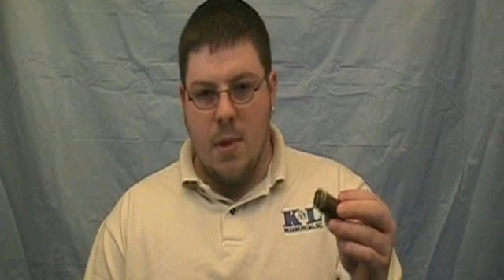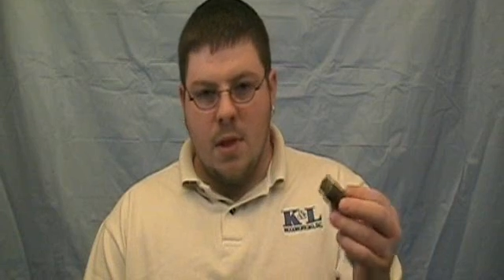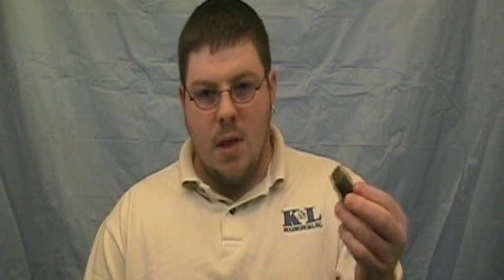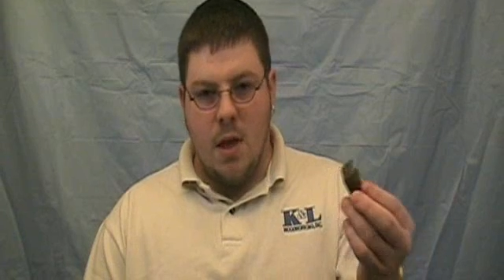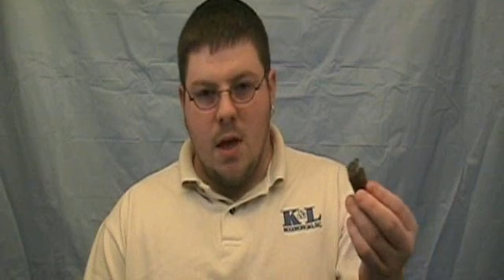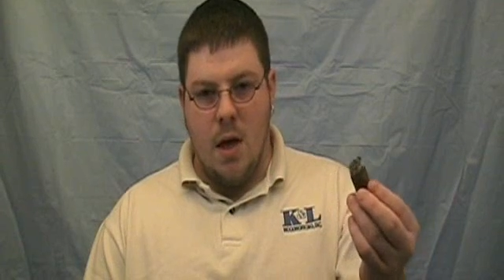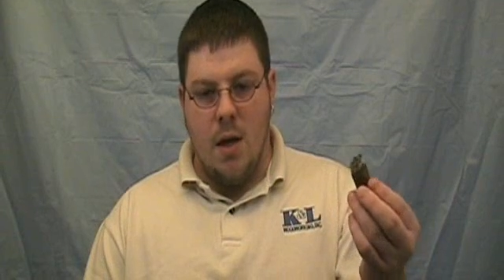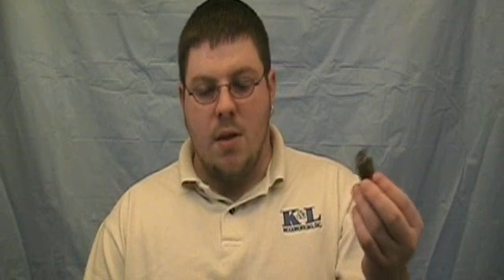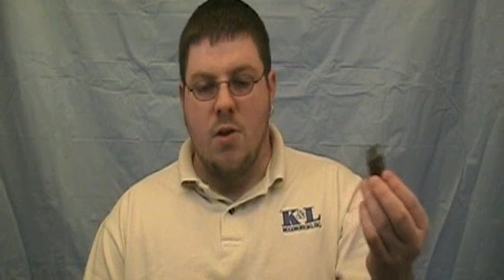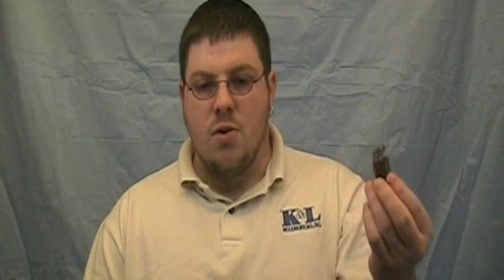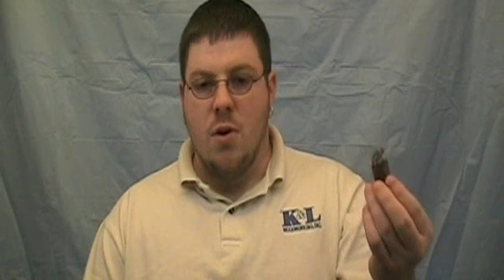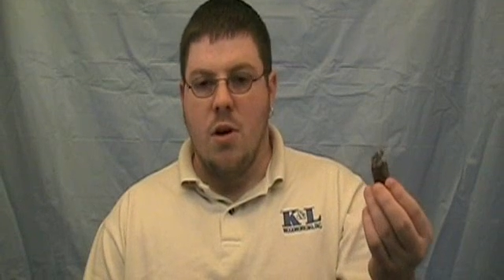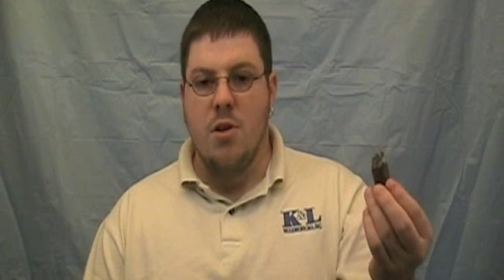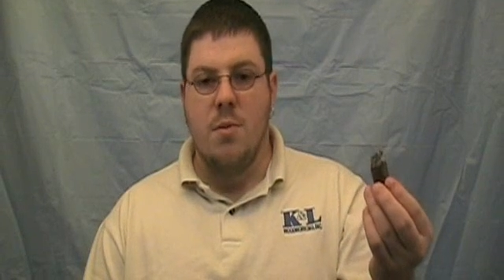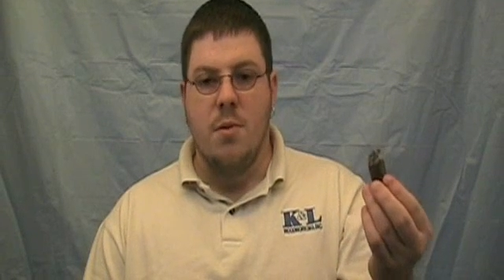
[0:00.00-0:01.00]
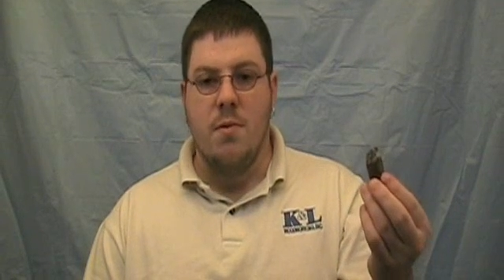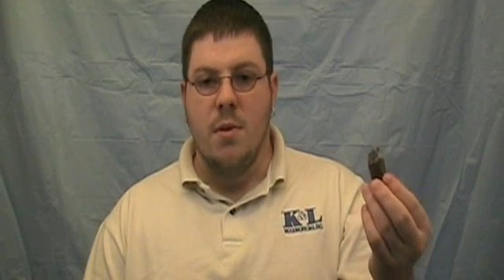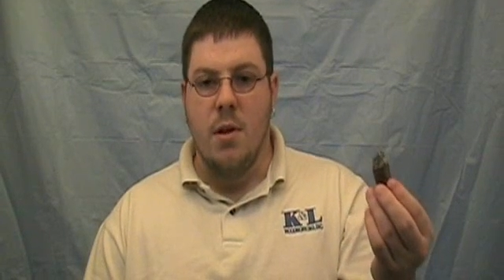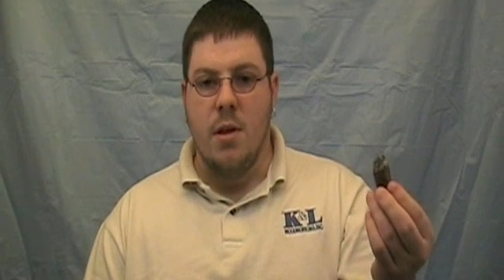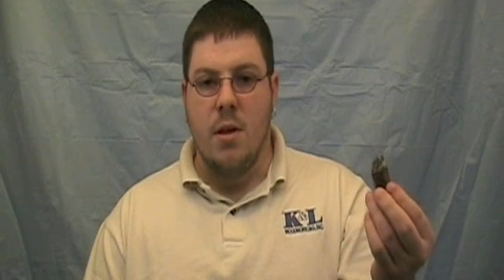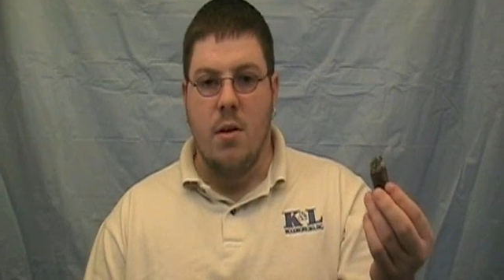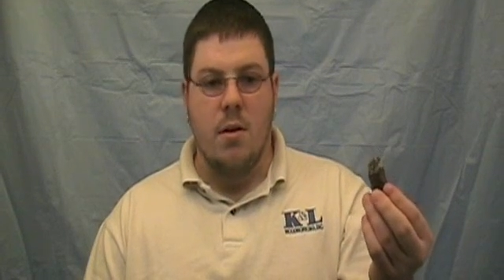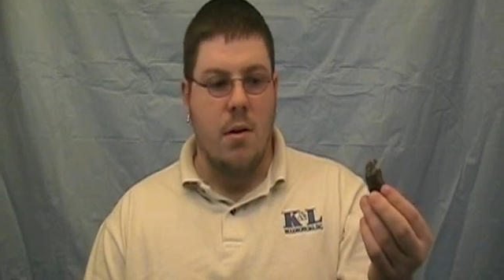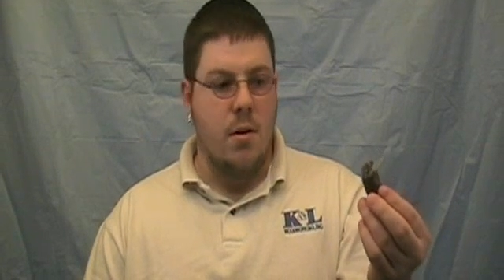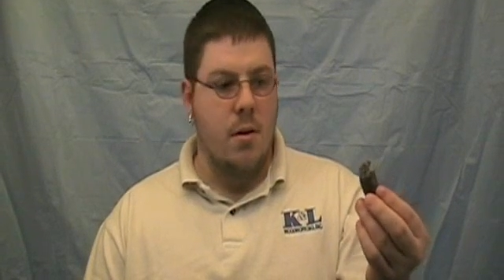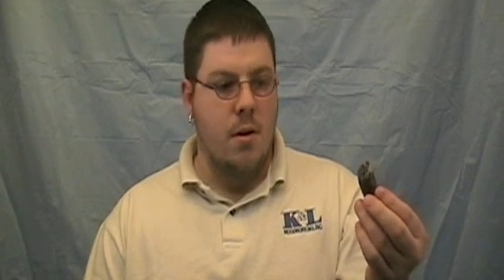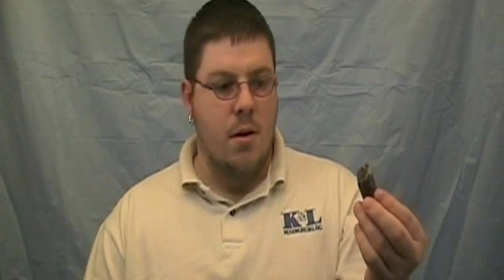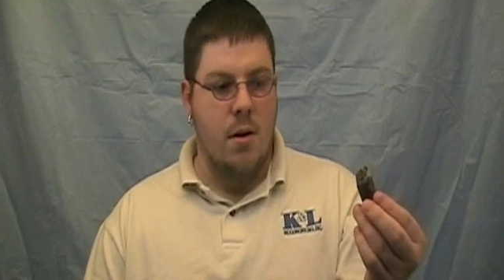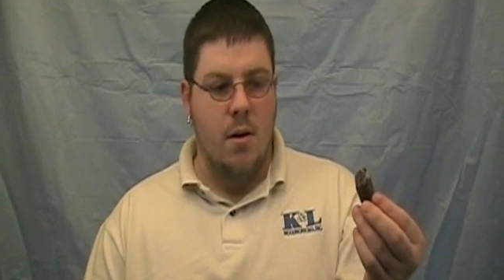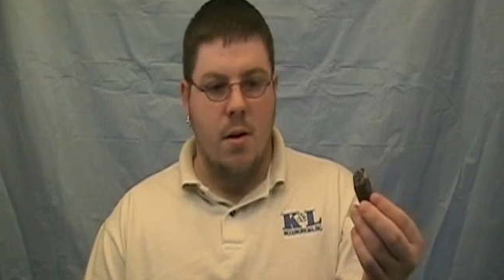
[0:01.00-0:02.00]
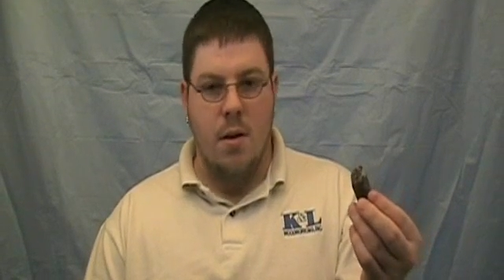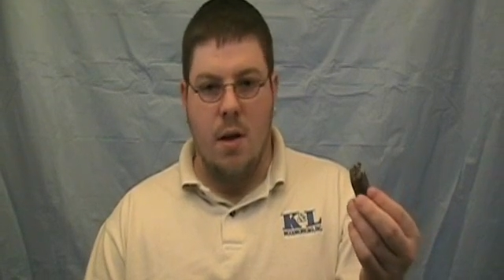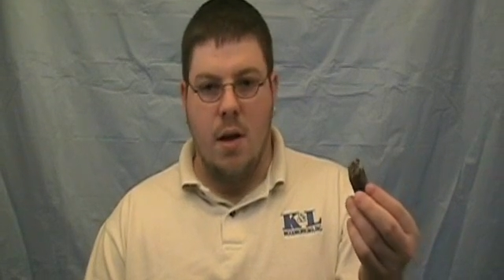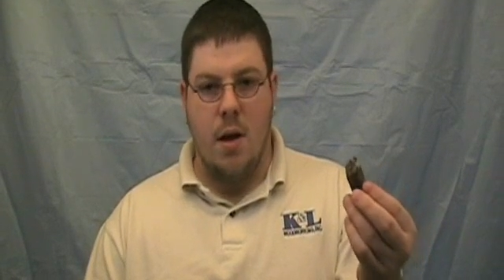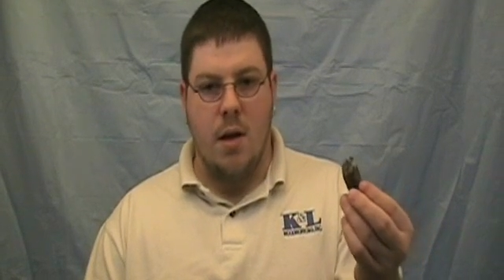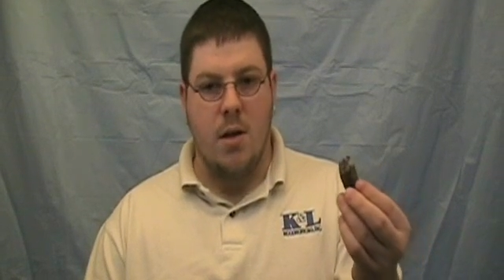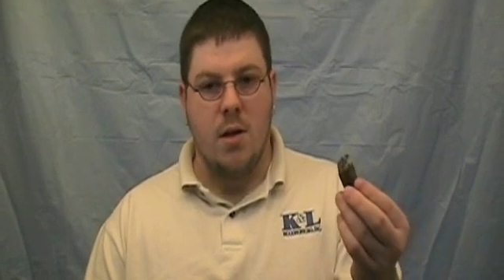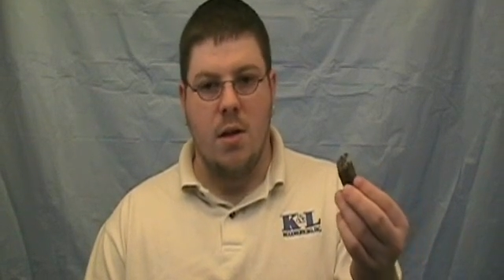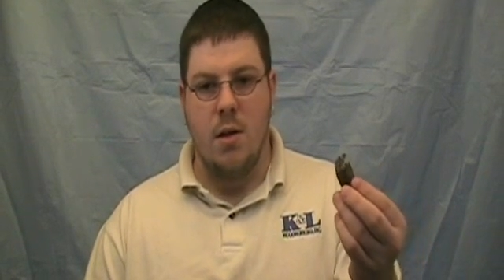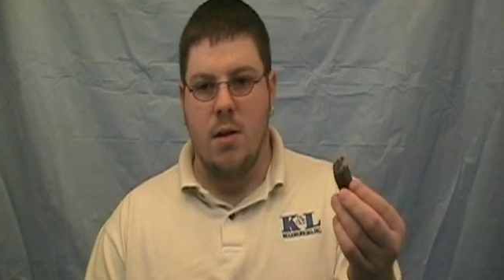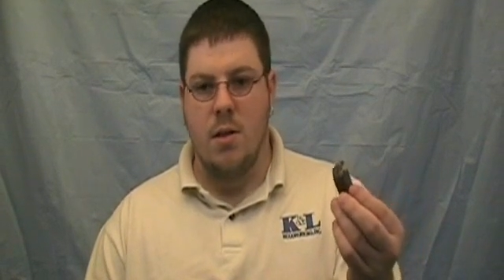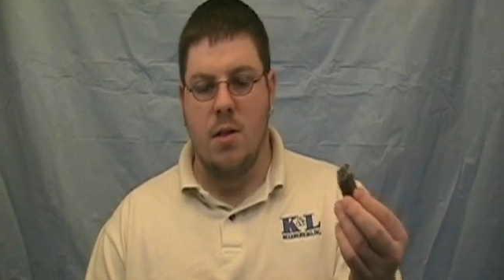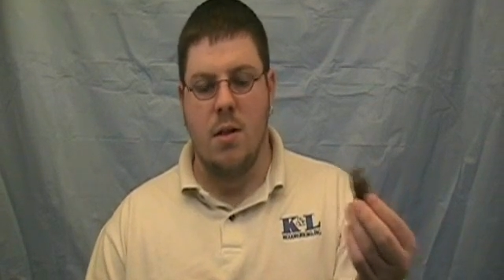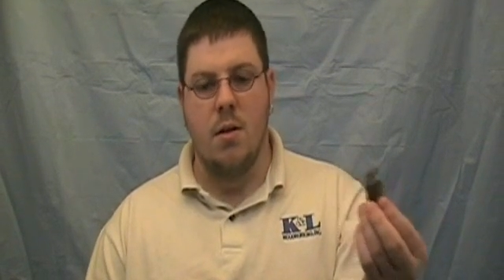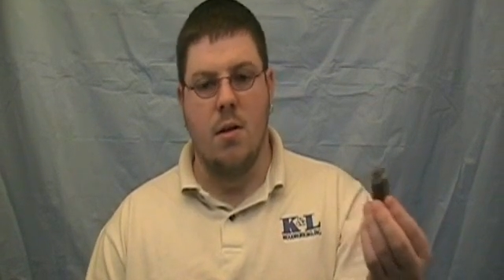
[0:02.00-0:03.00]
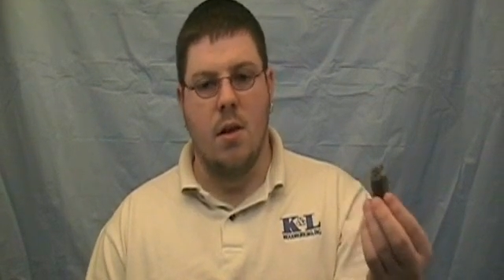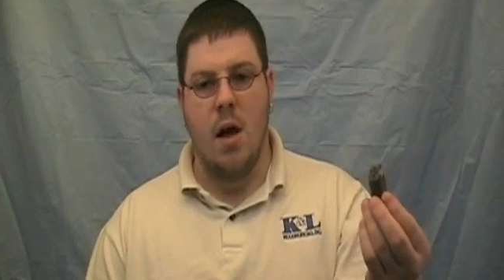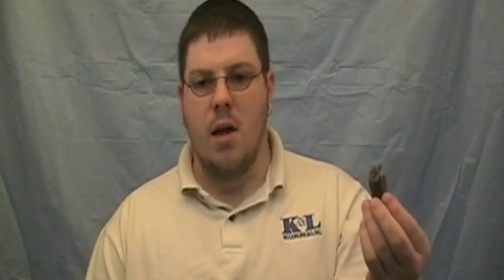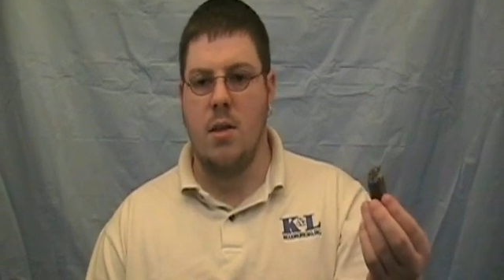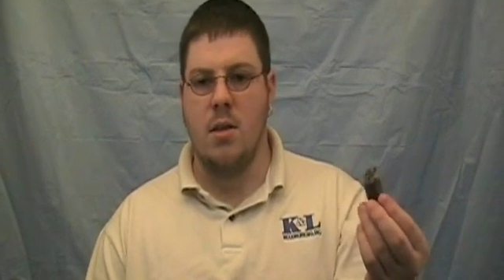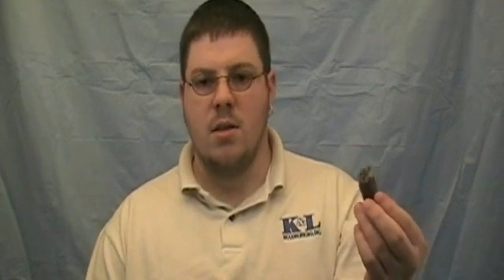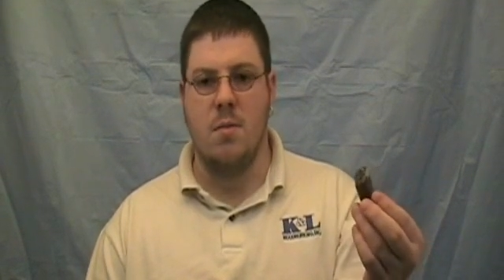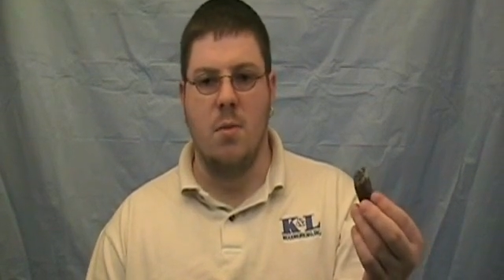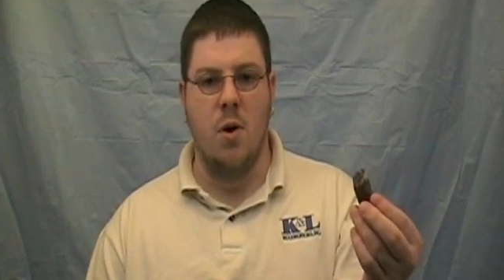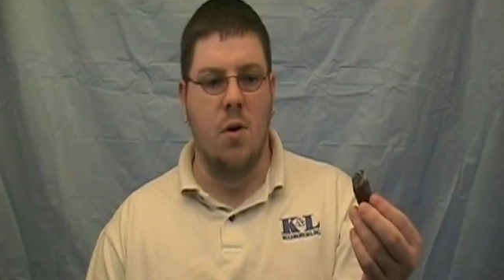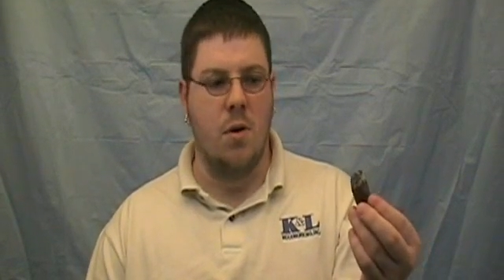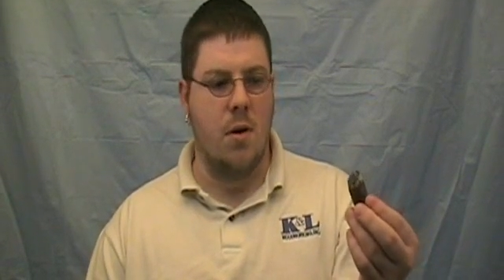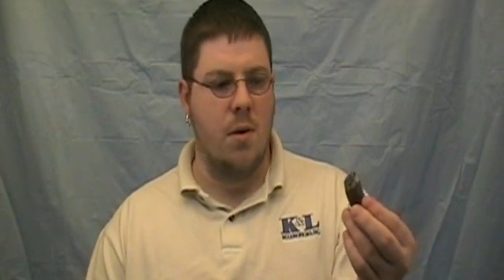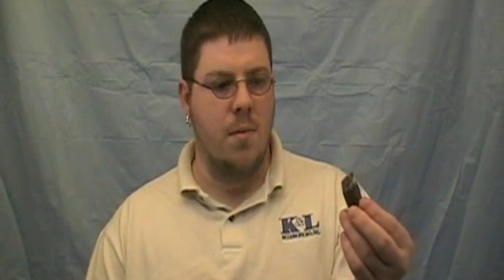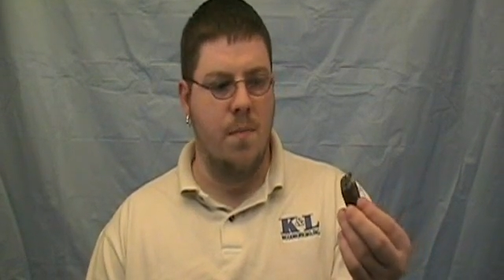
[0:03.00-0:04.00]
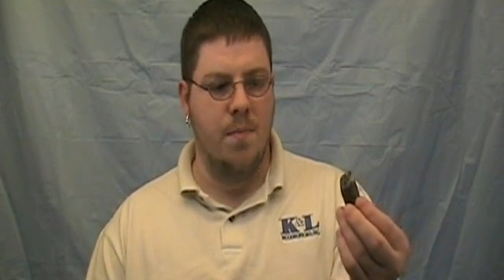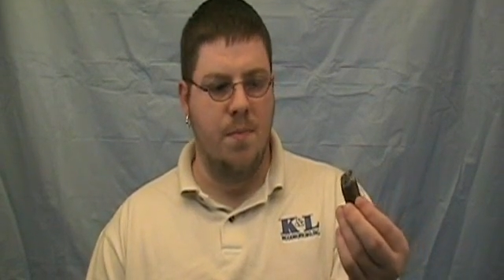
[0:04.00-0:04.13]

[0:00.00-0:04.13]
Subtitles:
The draw's been really good. Still lots of smoke.